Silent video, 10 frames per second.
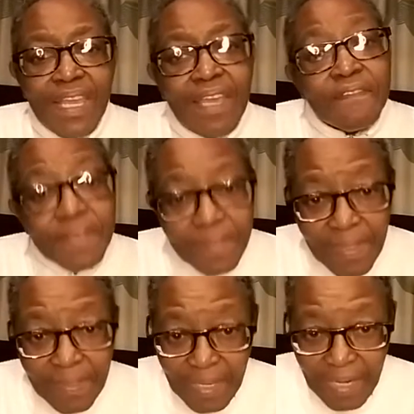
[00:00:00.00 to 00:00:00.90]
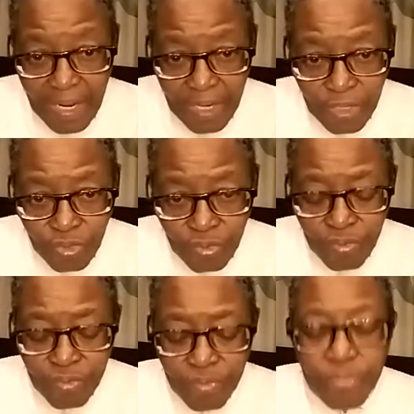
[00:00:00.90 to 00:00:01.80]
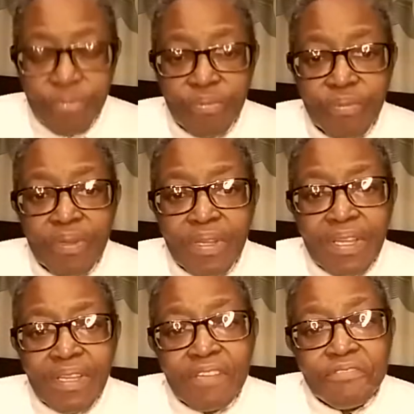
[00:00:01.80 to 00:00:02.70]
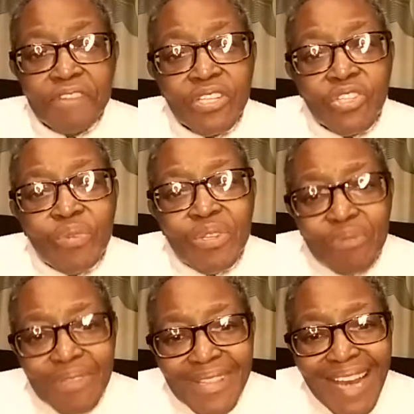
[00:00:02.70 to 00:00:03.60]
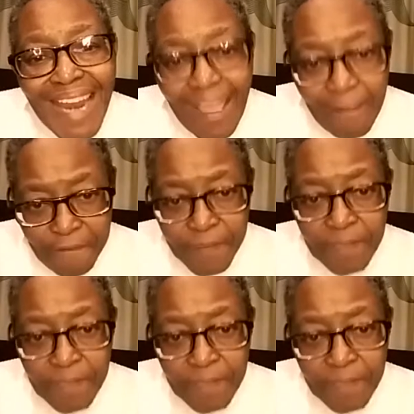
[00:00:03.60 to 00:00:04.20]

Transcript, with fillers: everything that I do, if I do it with love,